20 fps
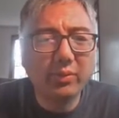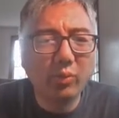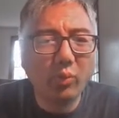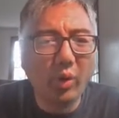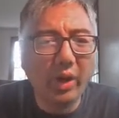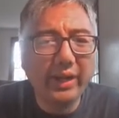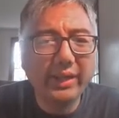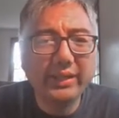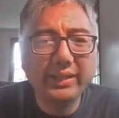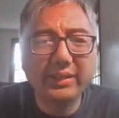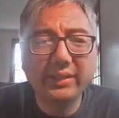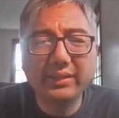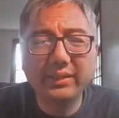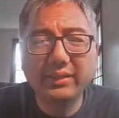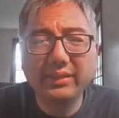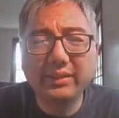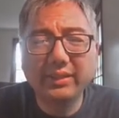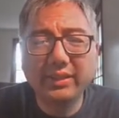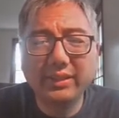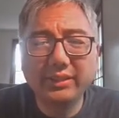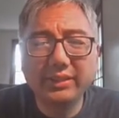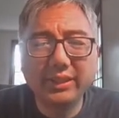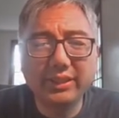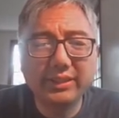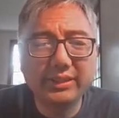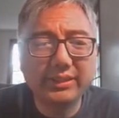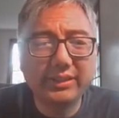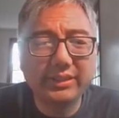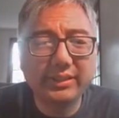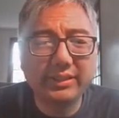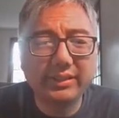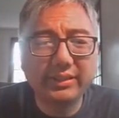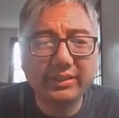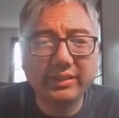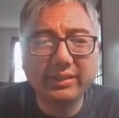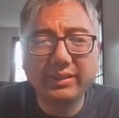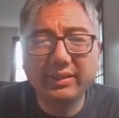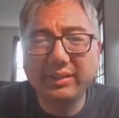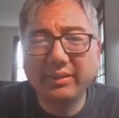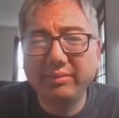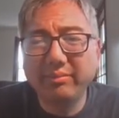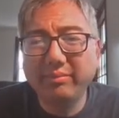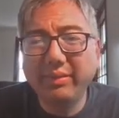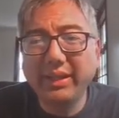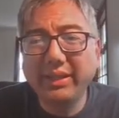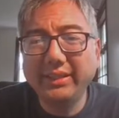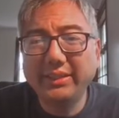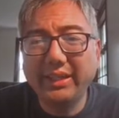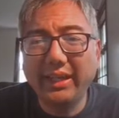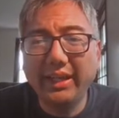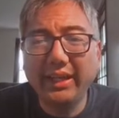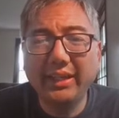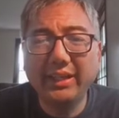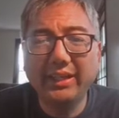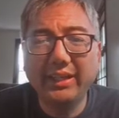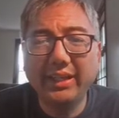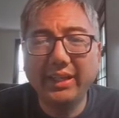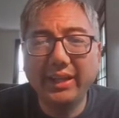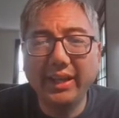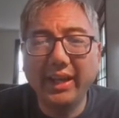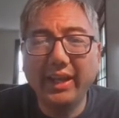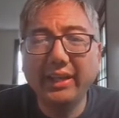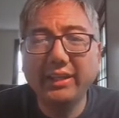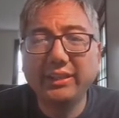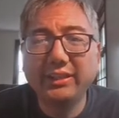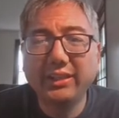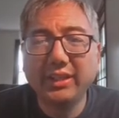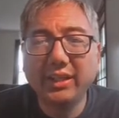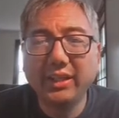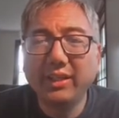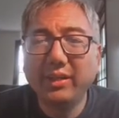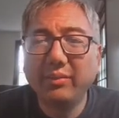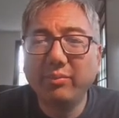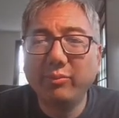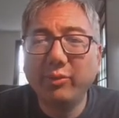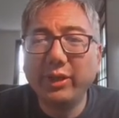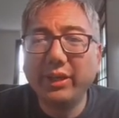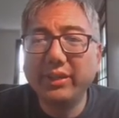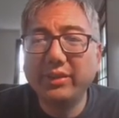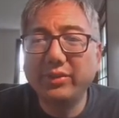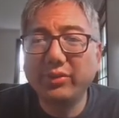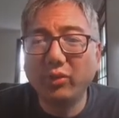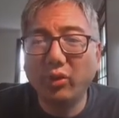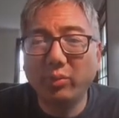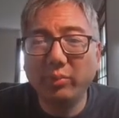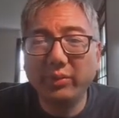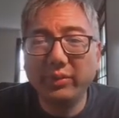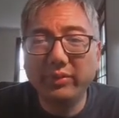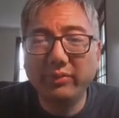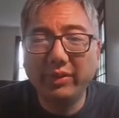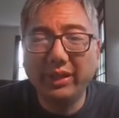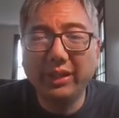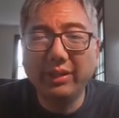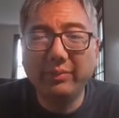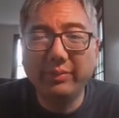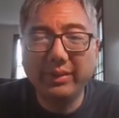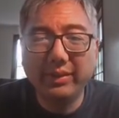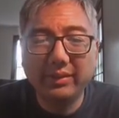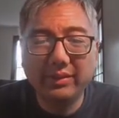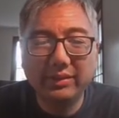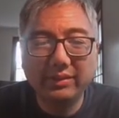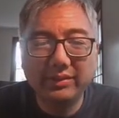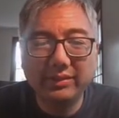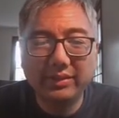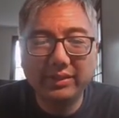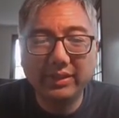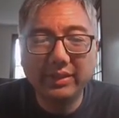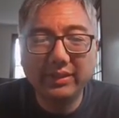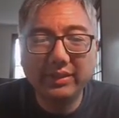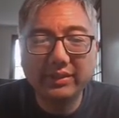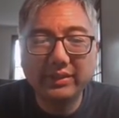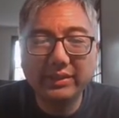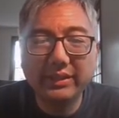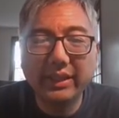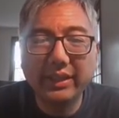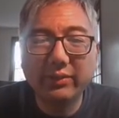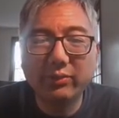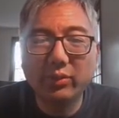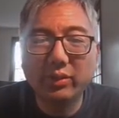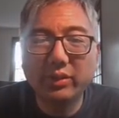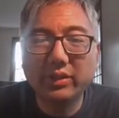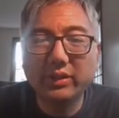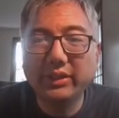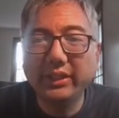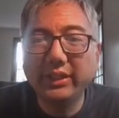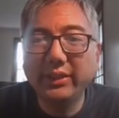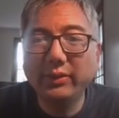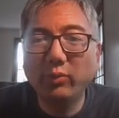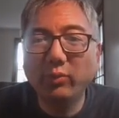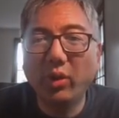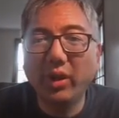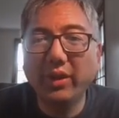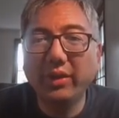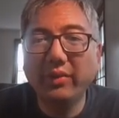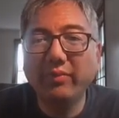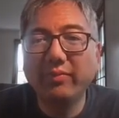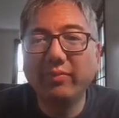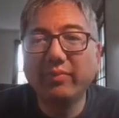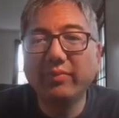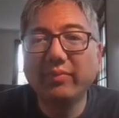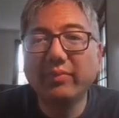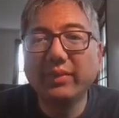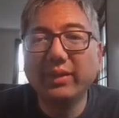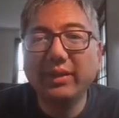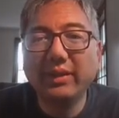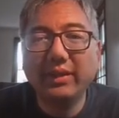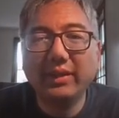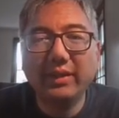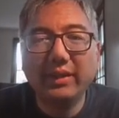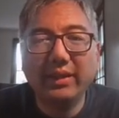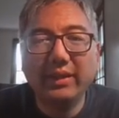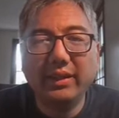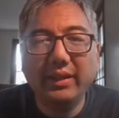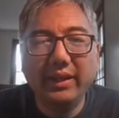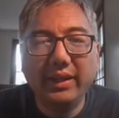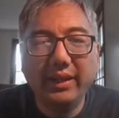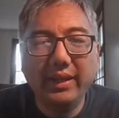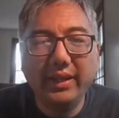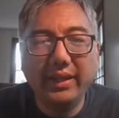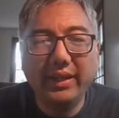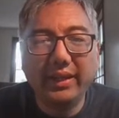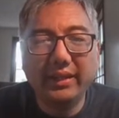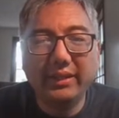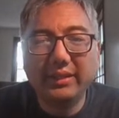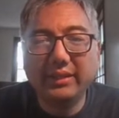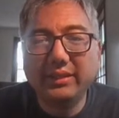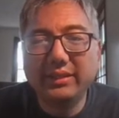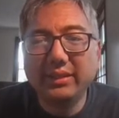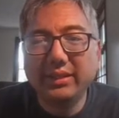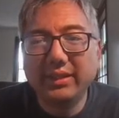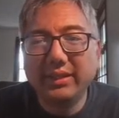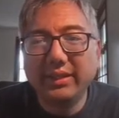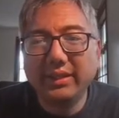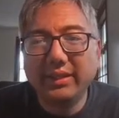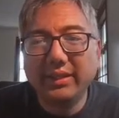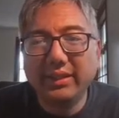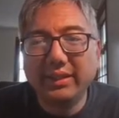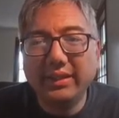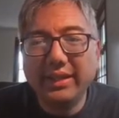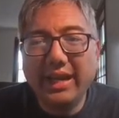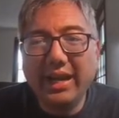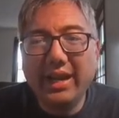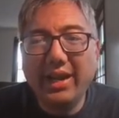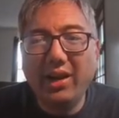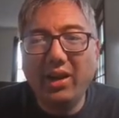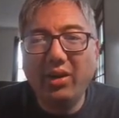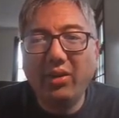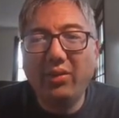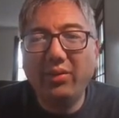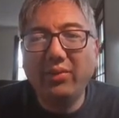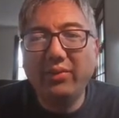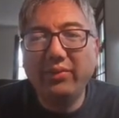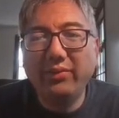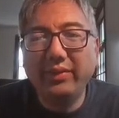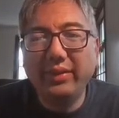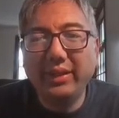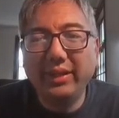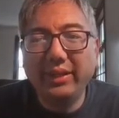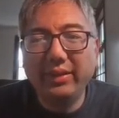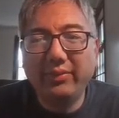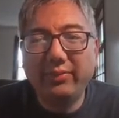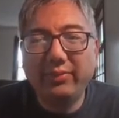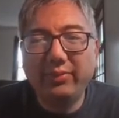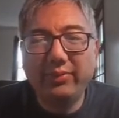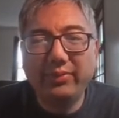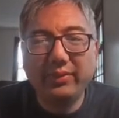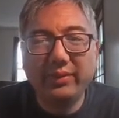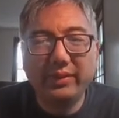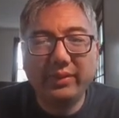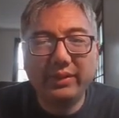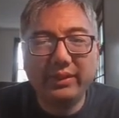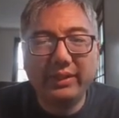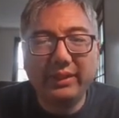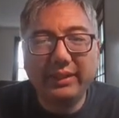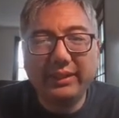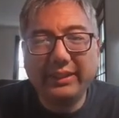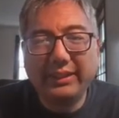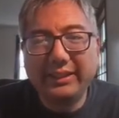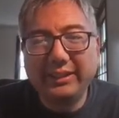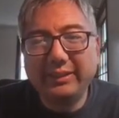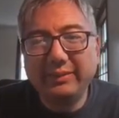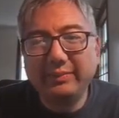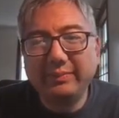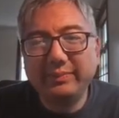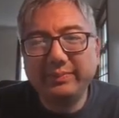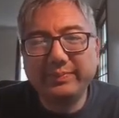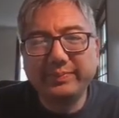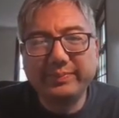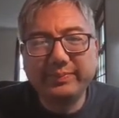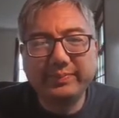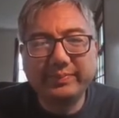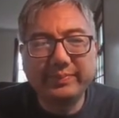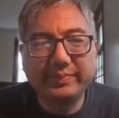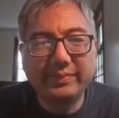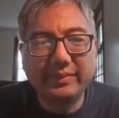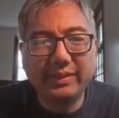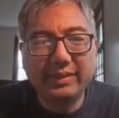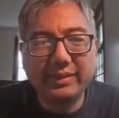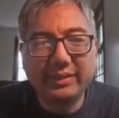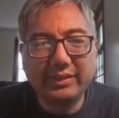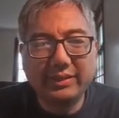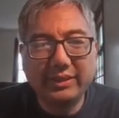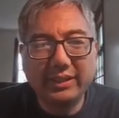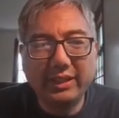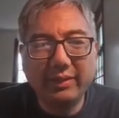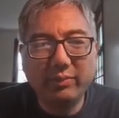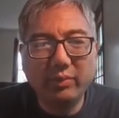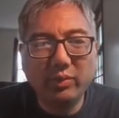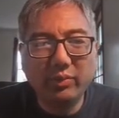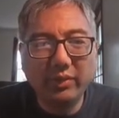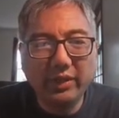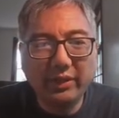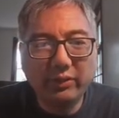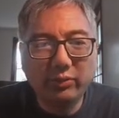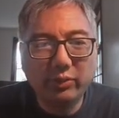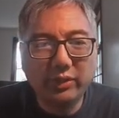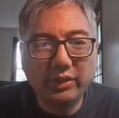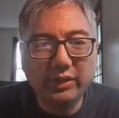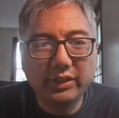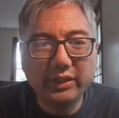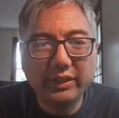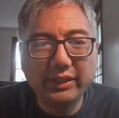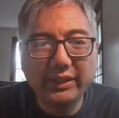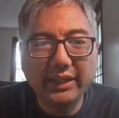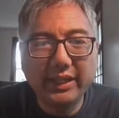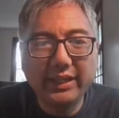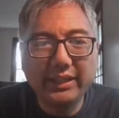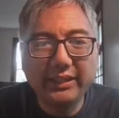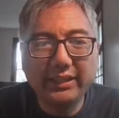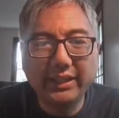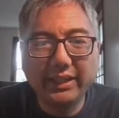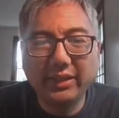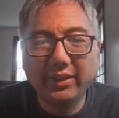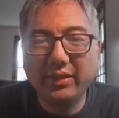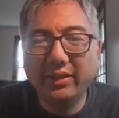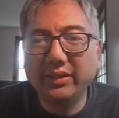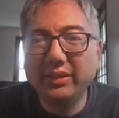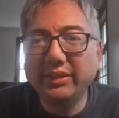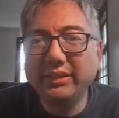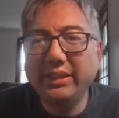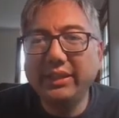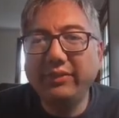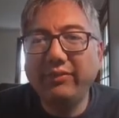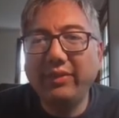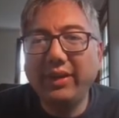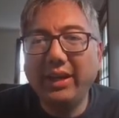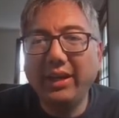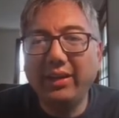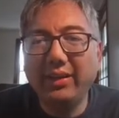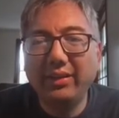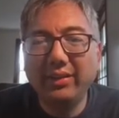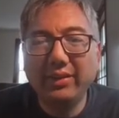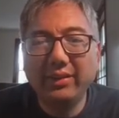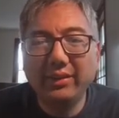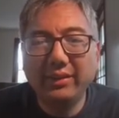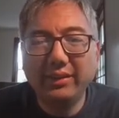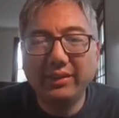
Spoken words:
white can just maintain an edge with normal development. Let's say rook to e1. And now if, let's say a move like rook to d8, getting on the d file,